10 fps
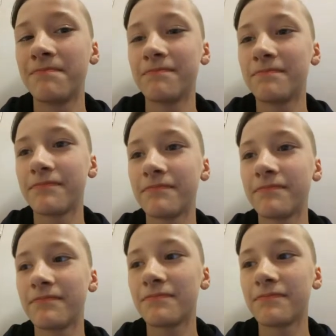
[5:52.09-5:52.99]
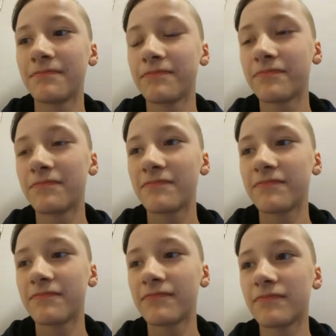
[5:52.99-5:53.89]

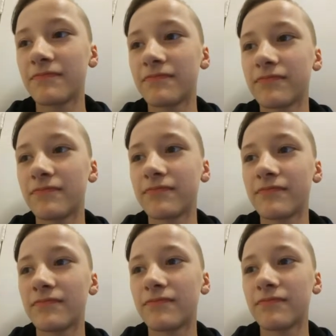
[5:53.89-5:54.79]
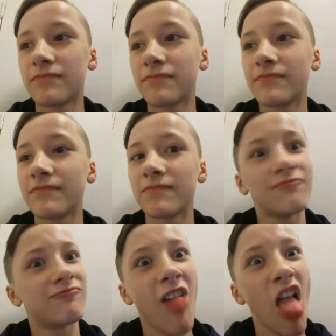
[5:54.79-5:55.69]

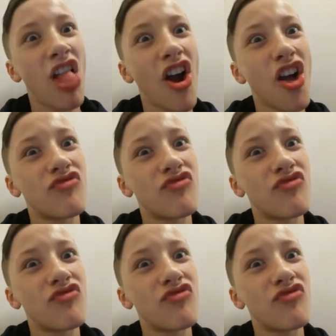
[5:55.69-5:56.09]
Nothing is said.